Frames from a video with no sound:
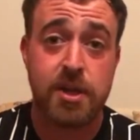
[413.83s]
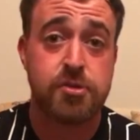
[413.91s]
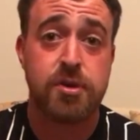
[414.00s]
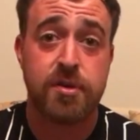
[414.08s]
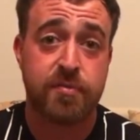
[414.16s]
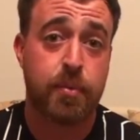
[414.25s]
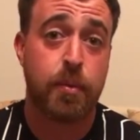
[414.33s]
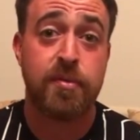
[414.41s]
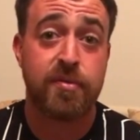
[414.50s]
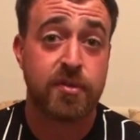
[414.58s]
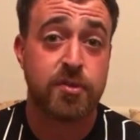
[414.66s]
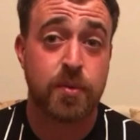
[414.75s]
Literally, the,
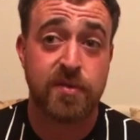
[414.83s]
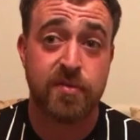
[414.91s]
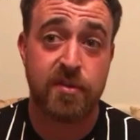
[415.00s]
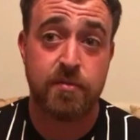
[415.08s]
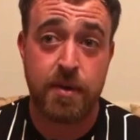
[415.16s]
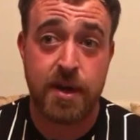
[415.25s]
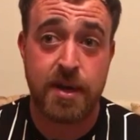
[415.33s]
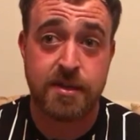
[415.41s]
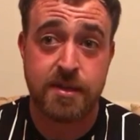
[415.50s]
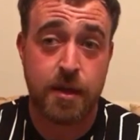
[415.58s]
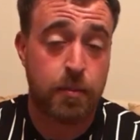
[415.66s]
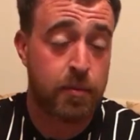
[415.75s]
probably the first 25
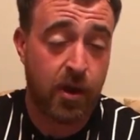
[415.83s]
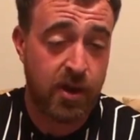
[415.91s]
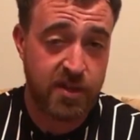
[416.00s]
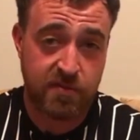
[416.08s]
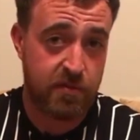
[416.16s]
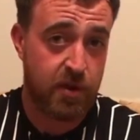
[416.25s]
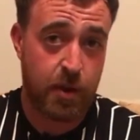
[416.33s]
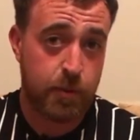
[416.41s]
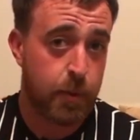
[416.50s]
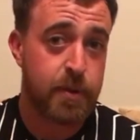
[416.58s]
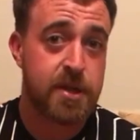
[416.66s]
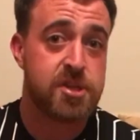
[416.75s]
minutes, and I'm not even I'm
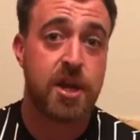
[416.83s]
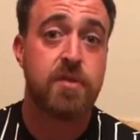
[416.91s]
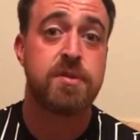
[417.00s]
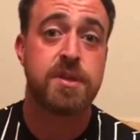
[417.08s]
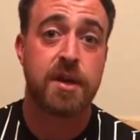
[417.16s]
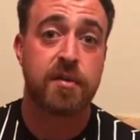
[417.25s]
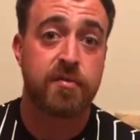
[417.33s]
not being generous there.